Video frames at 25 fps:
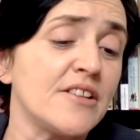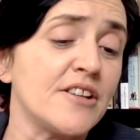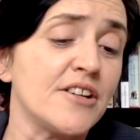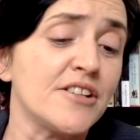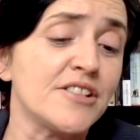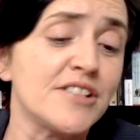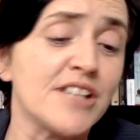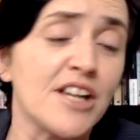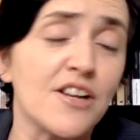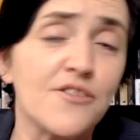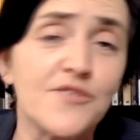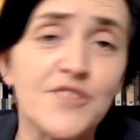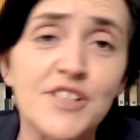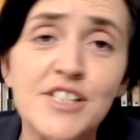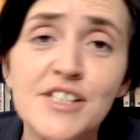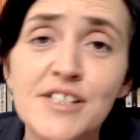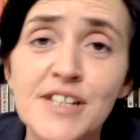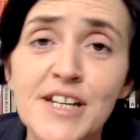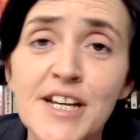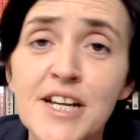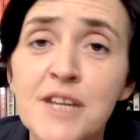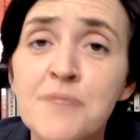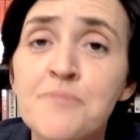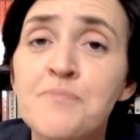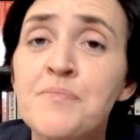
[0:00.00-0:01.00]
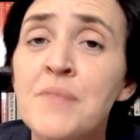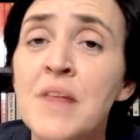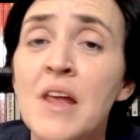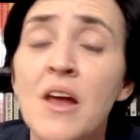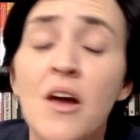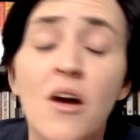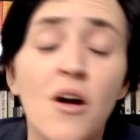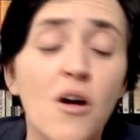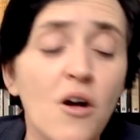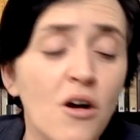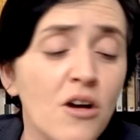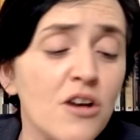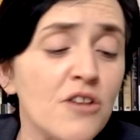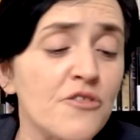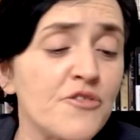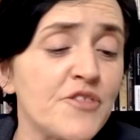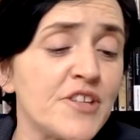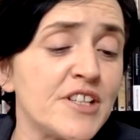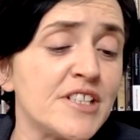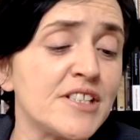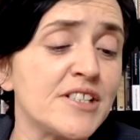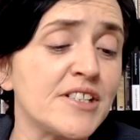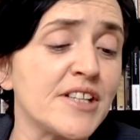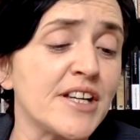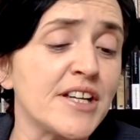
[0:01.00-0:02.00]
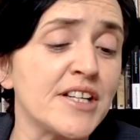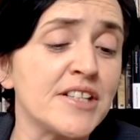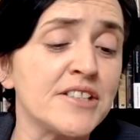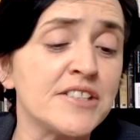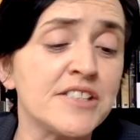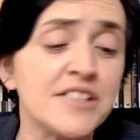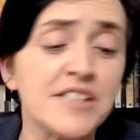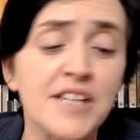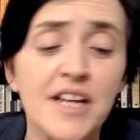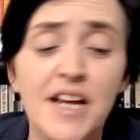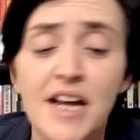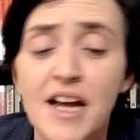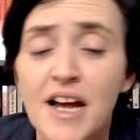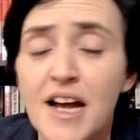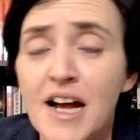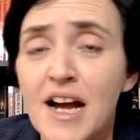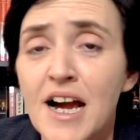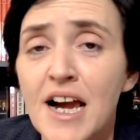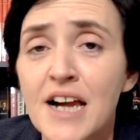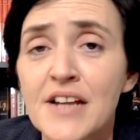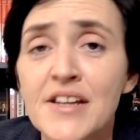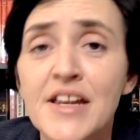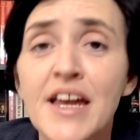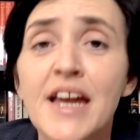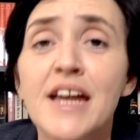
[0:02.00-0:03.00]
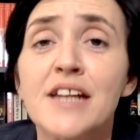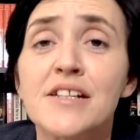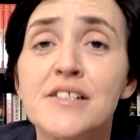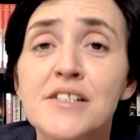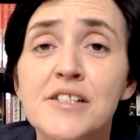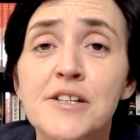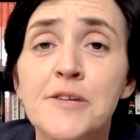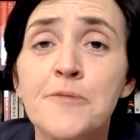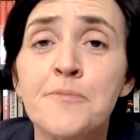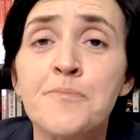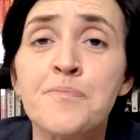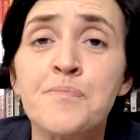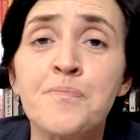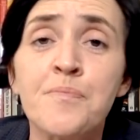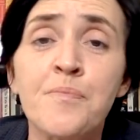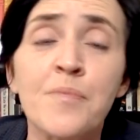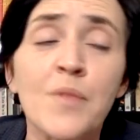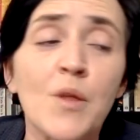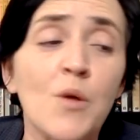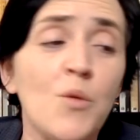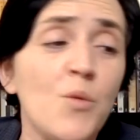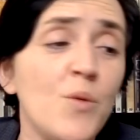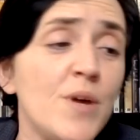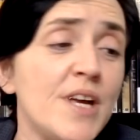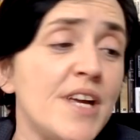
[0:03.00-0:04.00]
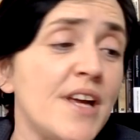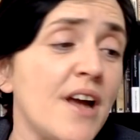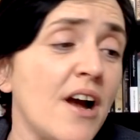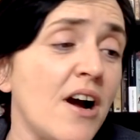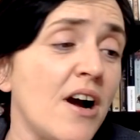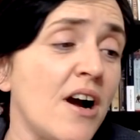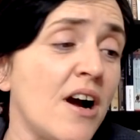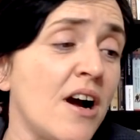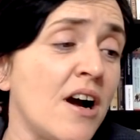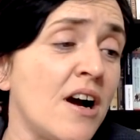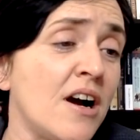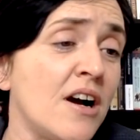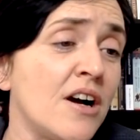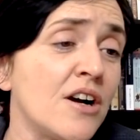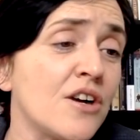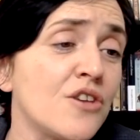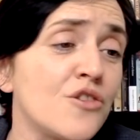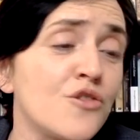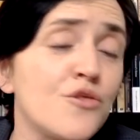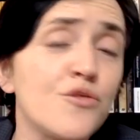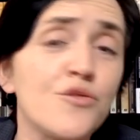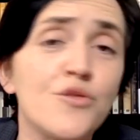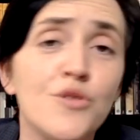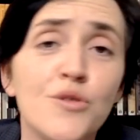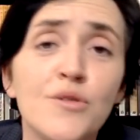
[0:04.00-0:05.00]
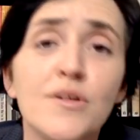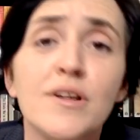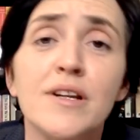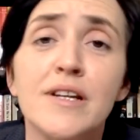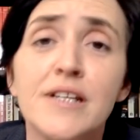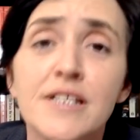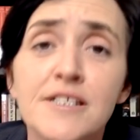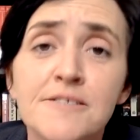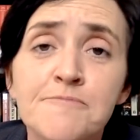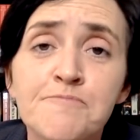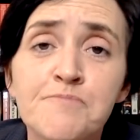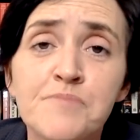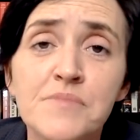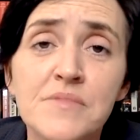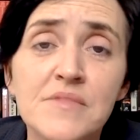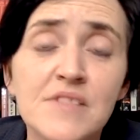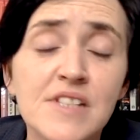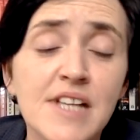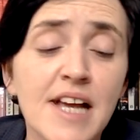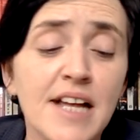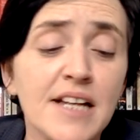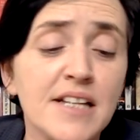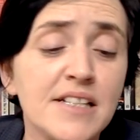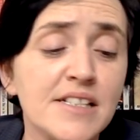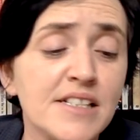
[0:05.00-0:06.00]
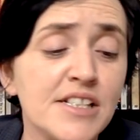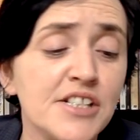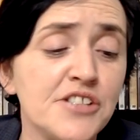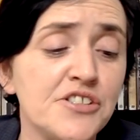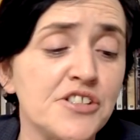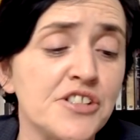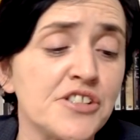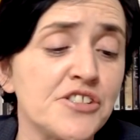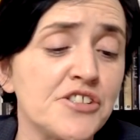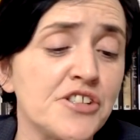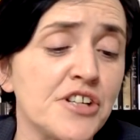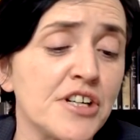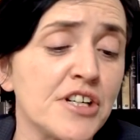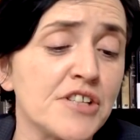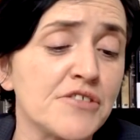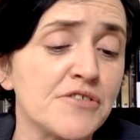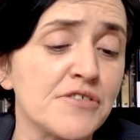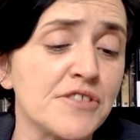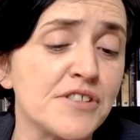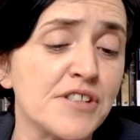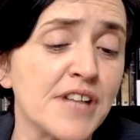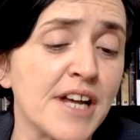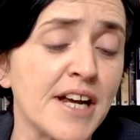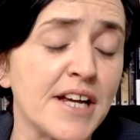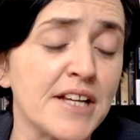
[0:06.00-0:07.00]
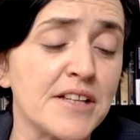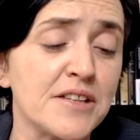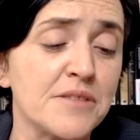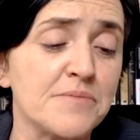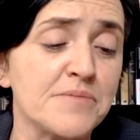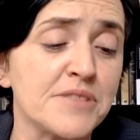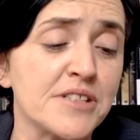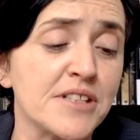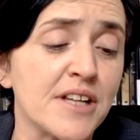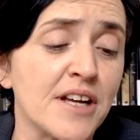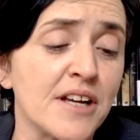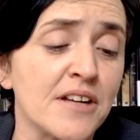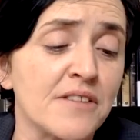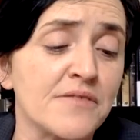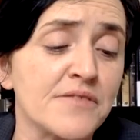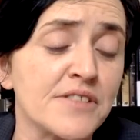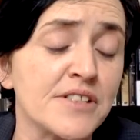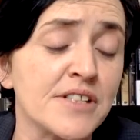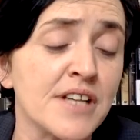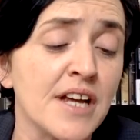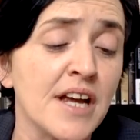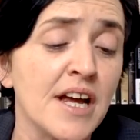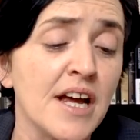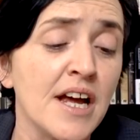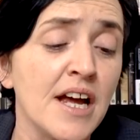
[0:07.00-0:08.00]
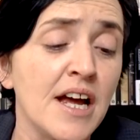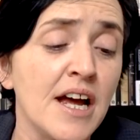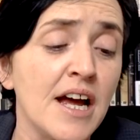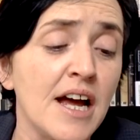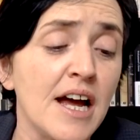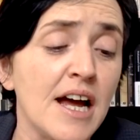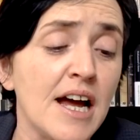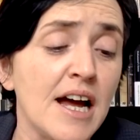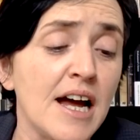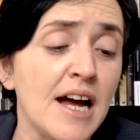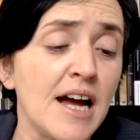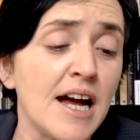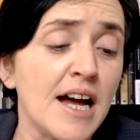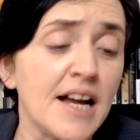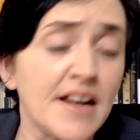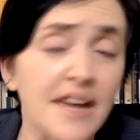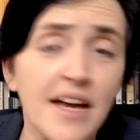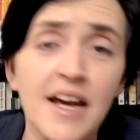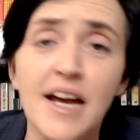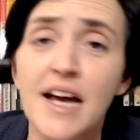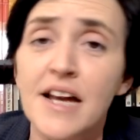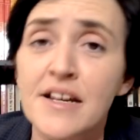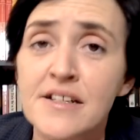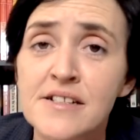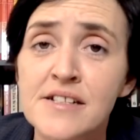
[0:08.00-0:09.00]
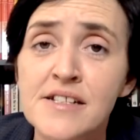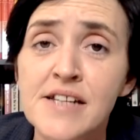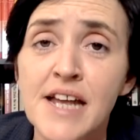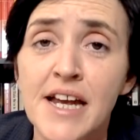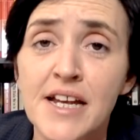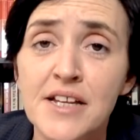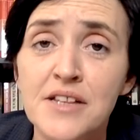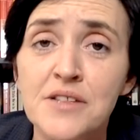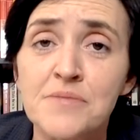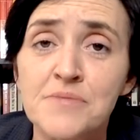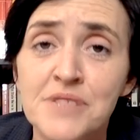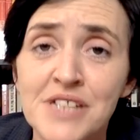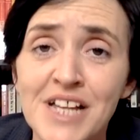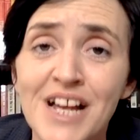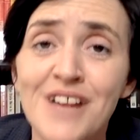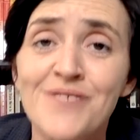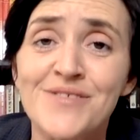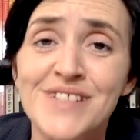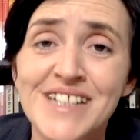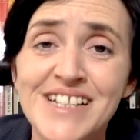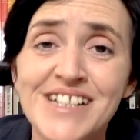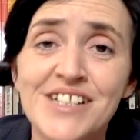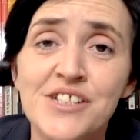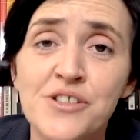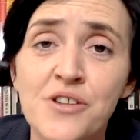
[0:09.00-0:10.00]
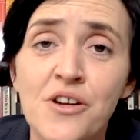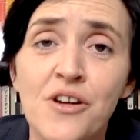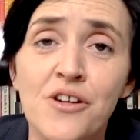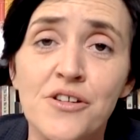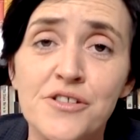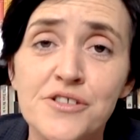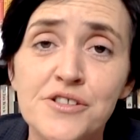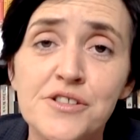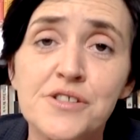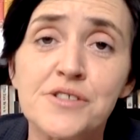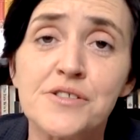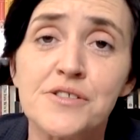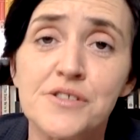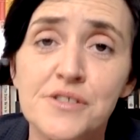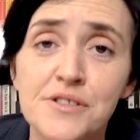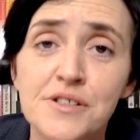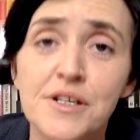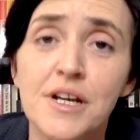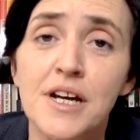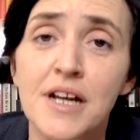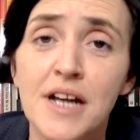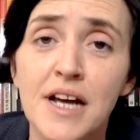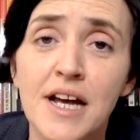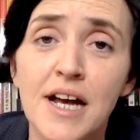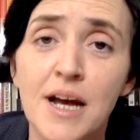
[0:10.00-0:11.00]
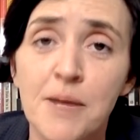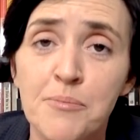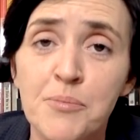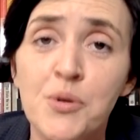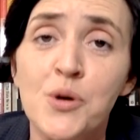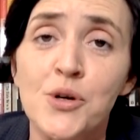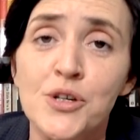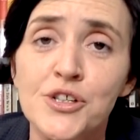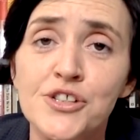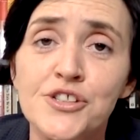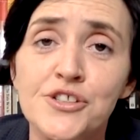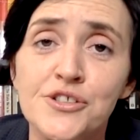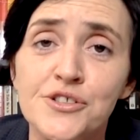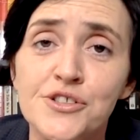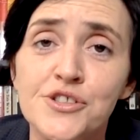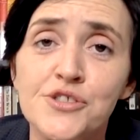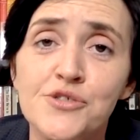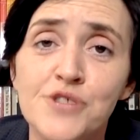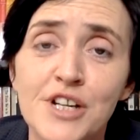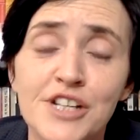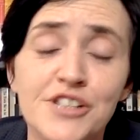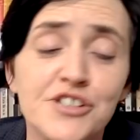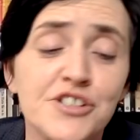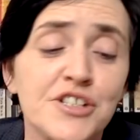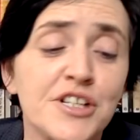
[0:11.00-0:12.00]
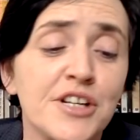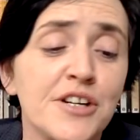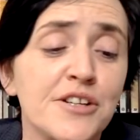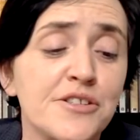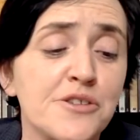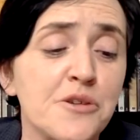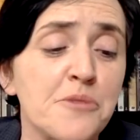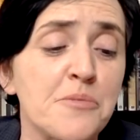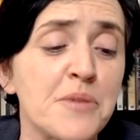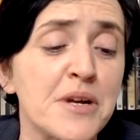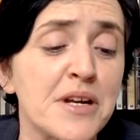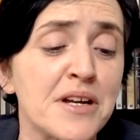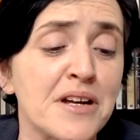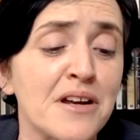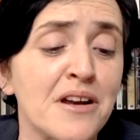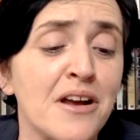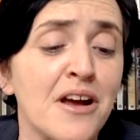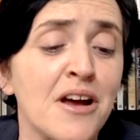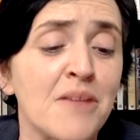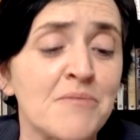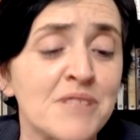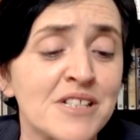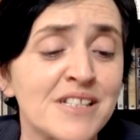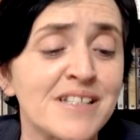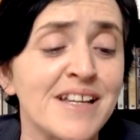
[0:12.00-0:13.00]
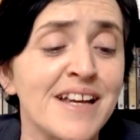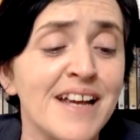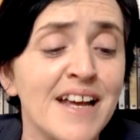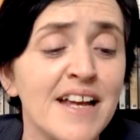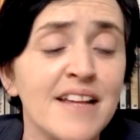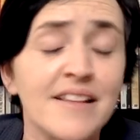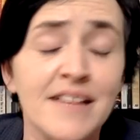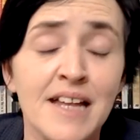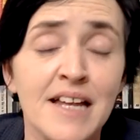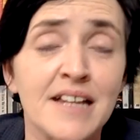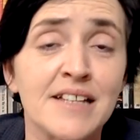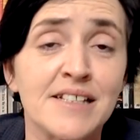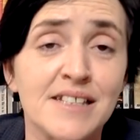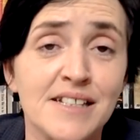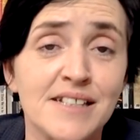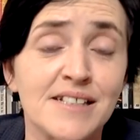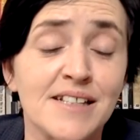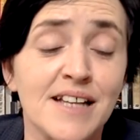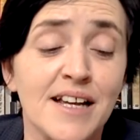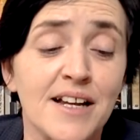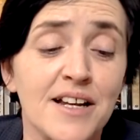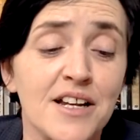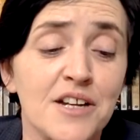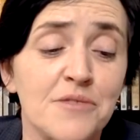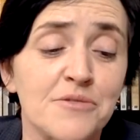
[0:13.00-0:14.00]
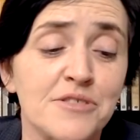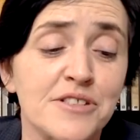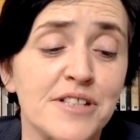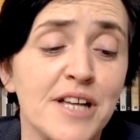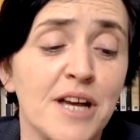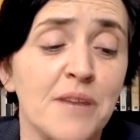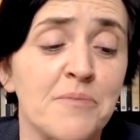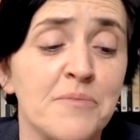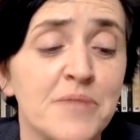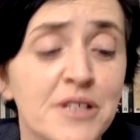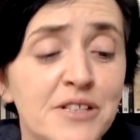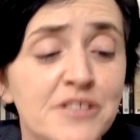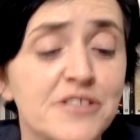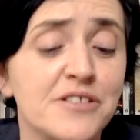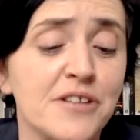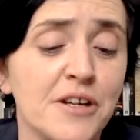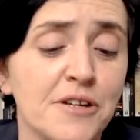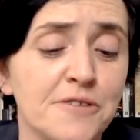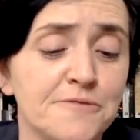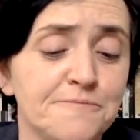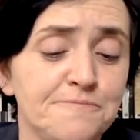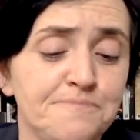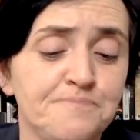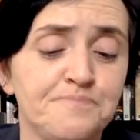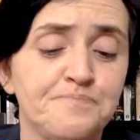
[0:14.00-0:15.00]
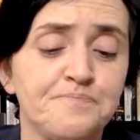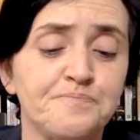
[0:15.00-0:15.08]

self-esteem, all of these things. And yet we are cruelly teaching children to hate themselves. And hate themselves is not a push or stretching it or being alarmist. That is exactly what's happening. So